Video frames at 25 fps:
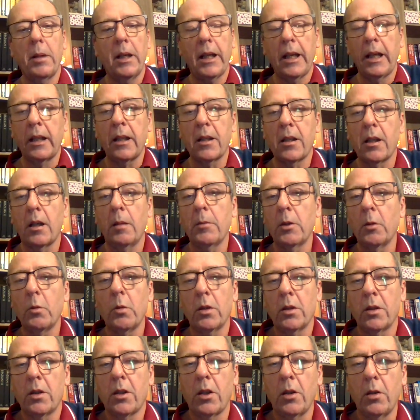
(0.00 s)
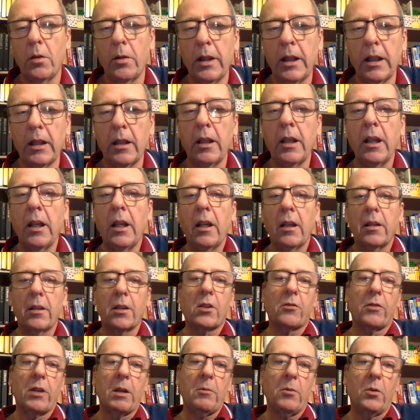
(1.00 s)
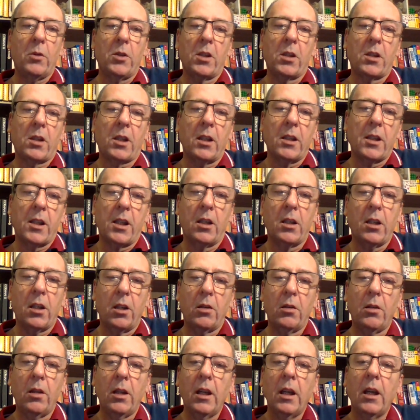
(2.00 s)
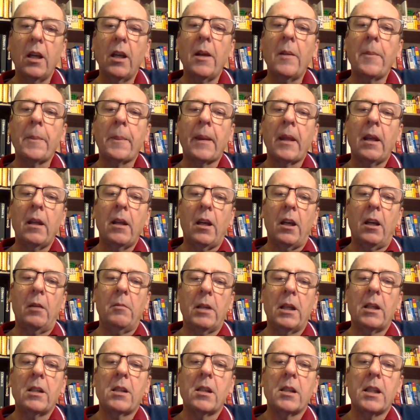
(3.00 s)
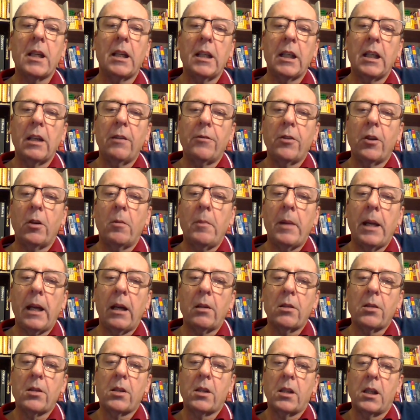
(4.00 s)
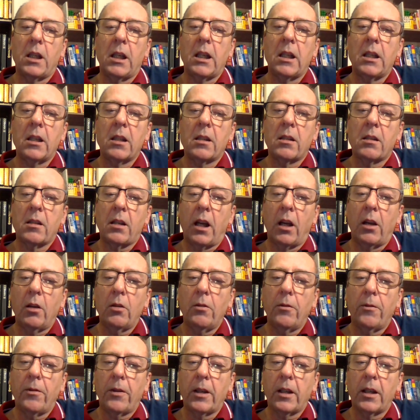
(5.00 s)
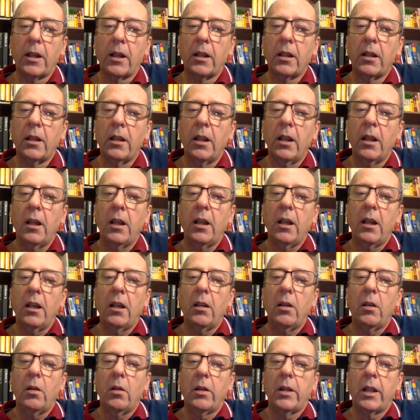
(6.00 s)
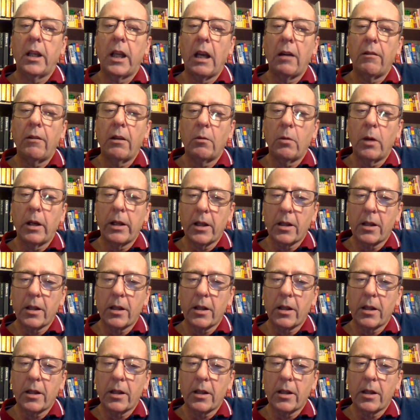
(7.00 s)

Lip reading: it anytime you want to, and the screen will just continue. Incidentally, if your mouse is over the area where the